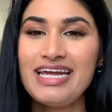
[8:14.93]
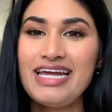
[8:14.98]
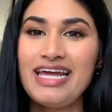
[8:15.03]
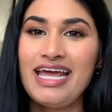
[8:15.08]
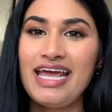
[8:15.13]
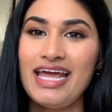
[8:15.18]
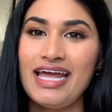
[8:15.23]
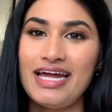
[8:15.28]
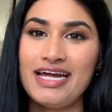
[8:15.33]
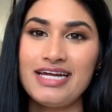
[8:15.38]

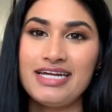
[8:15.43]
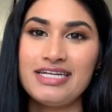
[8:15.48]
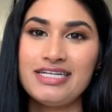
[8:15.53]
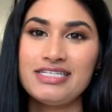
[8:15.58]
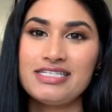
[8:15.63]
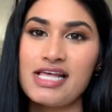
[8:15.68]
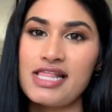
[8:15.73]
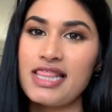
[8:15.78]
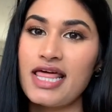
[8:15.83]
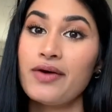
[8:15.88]

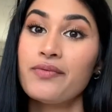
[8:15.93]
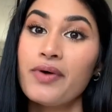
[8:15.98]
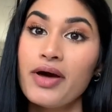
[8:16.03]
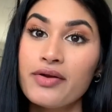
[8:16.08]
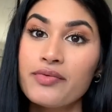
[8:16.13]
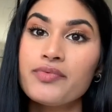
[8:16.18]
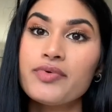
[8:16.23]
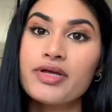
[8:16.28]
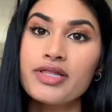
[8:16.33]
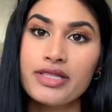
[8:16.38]
and they
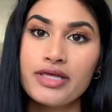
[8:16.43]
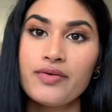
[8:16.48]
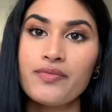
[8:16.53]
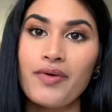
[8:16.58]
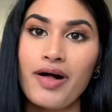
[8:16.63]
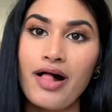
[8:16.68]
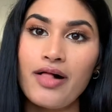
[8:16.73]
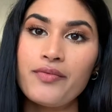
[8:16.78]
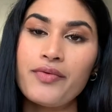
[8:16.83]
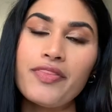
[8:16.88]
went really
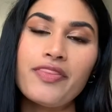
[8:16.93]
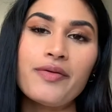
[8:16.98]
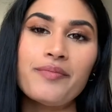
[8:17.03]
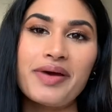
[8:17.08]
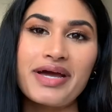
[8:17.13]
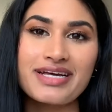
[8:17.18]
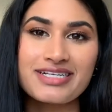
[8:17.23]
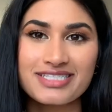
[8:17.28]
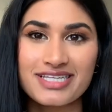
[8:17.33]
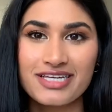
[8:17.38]
well with the
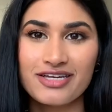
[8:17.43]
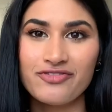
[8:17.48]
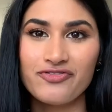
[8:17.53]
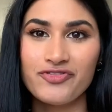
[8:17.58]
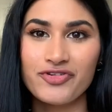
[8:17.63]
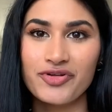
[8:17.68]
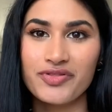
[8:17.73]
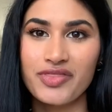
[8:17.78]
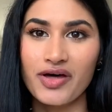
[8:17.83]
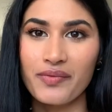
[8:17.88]
Mexican
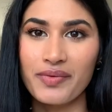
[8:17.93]
food that we